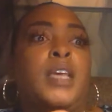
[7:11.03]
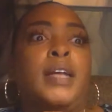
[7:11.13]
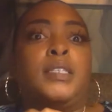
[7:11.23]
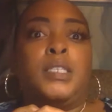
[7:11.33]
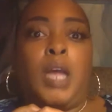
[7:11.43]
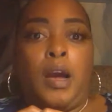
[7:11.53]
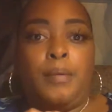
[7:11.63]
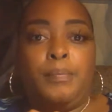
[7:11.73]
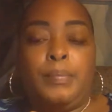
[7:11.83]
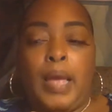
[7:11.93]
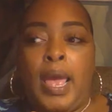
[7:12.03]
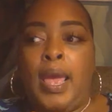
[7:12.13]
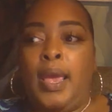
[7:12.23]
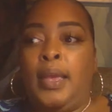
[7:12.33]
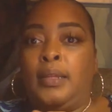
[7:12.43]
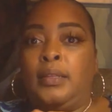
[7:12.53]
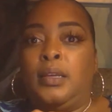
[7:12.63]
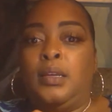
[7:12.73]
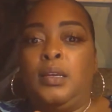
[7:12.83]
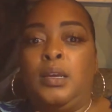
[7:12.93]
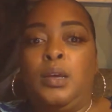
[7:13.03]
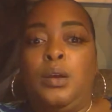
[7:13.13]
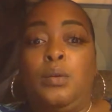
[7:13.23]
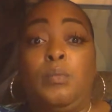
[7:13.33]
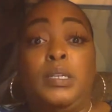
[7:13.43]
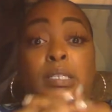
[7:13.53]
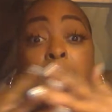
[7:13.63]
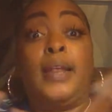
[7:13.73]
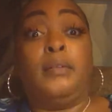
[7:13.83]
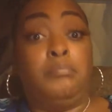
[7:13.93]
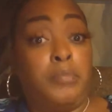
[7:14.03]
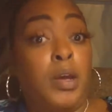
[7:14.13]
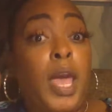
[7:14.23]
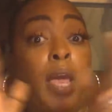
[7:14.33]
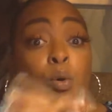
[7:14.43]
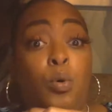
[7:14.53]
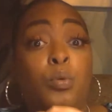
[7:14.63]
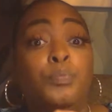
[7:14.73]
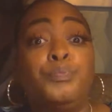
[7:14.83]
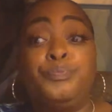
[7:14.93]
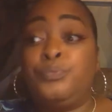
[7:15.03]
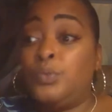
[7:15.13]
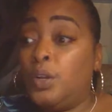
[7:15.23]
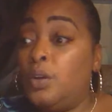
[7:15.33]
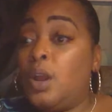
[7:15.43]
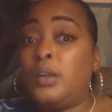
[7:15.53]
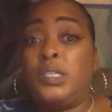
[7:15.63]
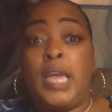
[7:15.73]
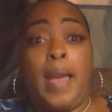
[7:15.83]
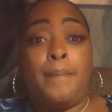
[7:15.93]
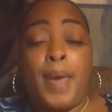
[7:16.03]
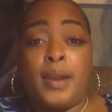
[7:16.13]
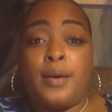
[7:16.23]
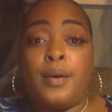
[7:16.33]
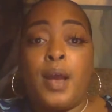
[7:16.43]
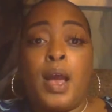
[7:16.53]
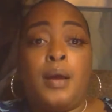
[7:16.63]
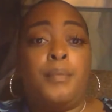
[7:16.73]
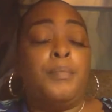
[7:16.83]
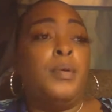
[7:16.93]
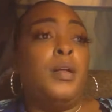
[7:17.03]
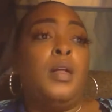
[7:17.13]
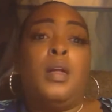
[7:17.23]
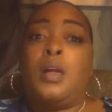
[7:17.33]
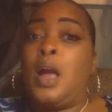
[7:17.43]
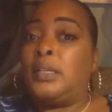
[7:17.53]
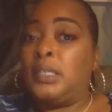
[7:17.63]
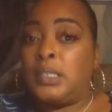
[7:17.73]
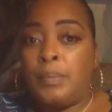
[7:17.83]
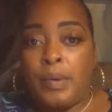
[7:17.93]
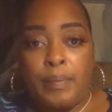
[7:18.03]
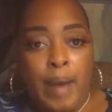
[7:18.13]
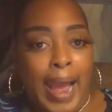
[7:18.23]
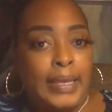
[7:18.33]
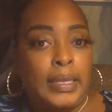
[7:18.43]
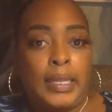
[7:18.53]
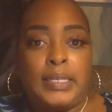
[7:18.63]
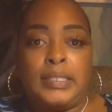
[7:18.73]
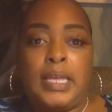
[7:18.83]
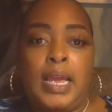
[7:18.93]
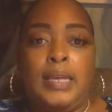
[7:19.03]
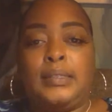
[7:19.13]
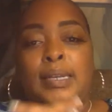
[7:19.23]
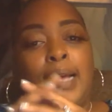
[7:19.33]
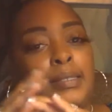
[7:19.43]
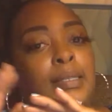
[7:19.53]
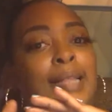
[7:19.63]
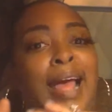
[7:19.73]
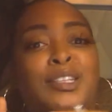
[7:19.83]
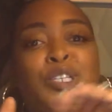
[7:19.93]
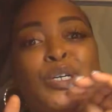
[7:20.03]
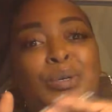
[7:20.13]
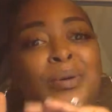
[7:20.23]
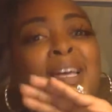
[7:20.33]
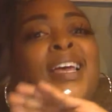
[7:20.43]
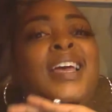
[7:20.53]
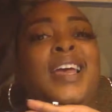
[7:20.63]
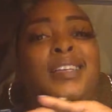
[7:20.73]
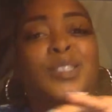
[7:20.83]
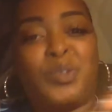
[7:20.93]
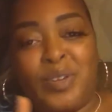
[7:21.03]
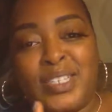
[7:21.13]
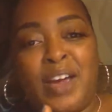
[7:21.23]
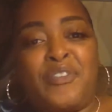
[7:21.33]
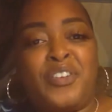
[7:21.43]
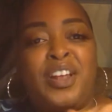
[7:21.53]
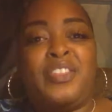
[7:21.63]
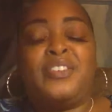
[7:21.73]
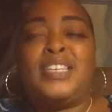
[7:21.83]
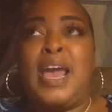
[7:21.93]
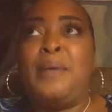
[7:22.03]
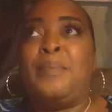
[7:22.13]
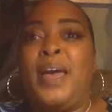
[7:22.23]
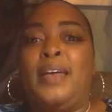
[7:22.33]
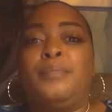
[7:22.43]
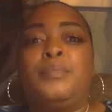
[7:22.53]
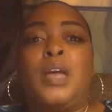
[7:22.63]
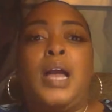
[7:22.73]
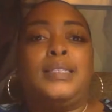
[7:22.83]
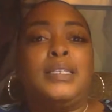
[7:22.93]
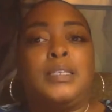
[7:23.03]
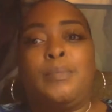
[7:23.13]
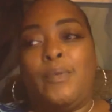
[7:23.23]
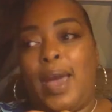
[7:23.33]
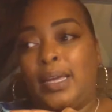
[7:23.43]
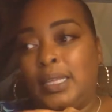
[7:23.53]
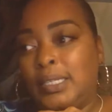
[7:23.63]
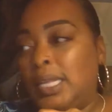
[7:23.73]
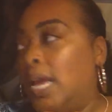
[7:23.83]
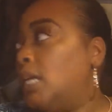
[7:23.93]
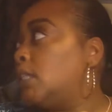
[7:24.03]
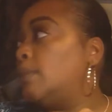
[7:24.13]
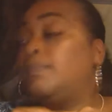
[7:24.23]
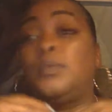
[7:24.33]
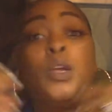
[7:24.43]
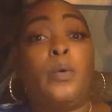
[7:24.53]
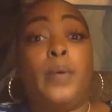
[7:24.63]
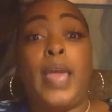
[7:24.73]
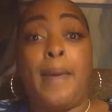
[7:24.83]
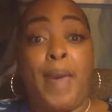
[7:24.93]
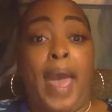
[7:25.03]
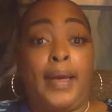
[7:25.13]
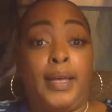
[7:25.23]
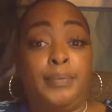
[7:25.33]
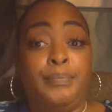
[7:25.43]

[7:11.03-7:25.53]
I had to stop, and we decided, okay, cool. She got better. God did some miraculous things, and that too is a story time for another time, but God did some miraculous things. We came back.